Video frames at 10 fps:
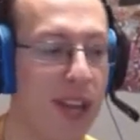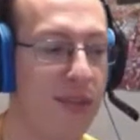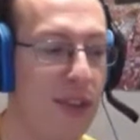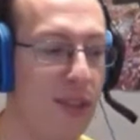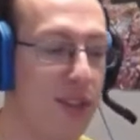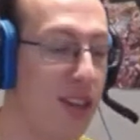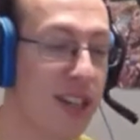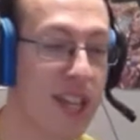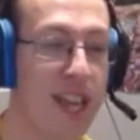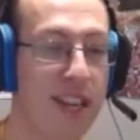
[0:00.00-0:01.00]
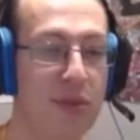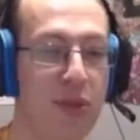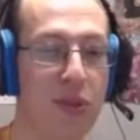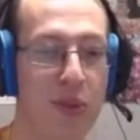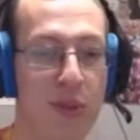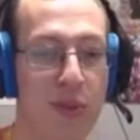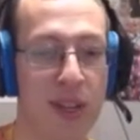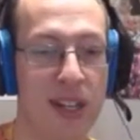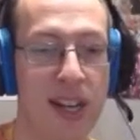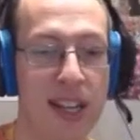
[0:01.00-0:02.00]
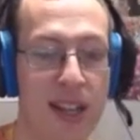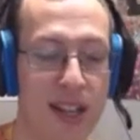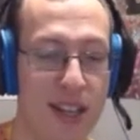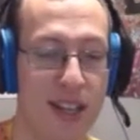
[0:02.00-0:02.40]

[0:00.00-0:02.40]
I've never taken them to a tournament in any